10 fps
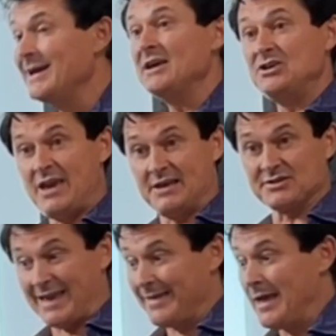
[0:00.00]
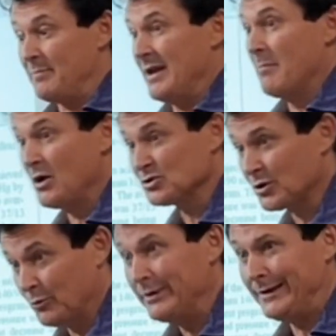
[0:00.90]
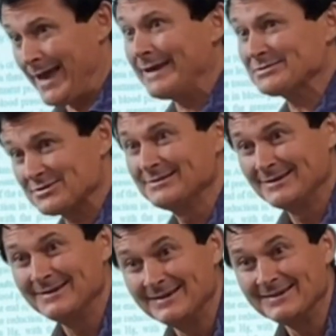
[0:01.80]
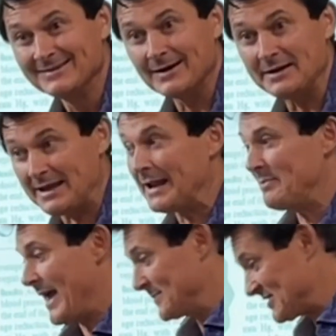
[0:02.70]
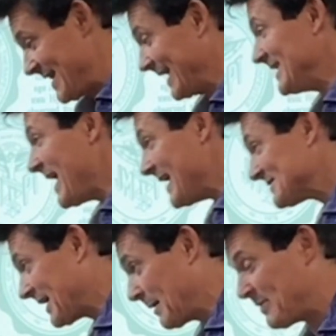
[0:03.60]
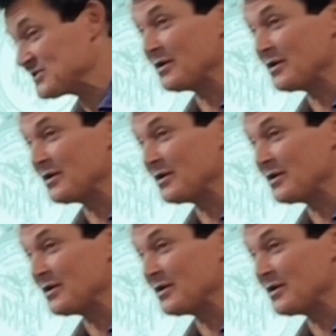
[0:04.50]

Yes. Can that be emotional? Yes. Right? Can it be upsetting? Yes. Can it piss